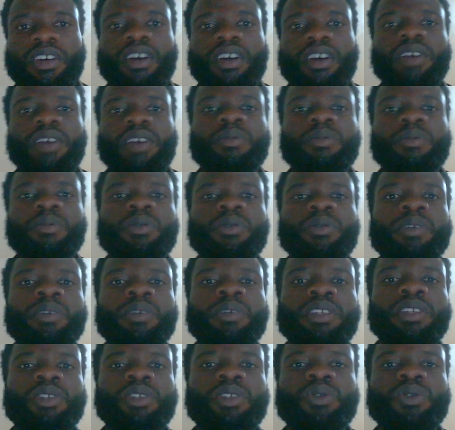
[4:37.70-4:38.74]

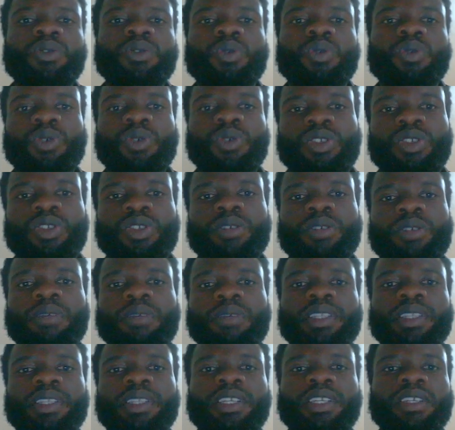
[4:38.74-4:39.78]
implementation cost,
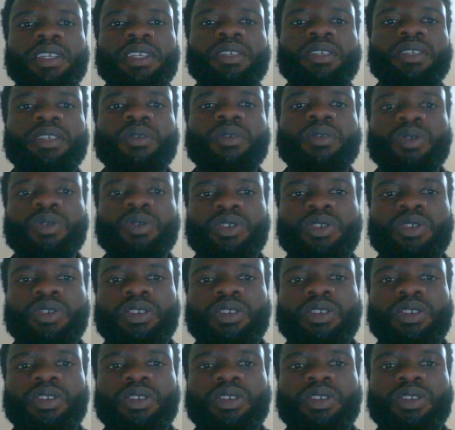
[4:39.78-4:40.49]
maintenance cost.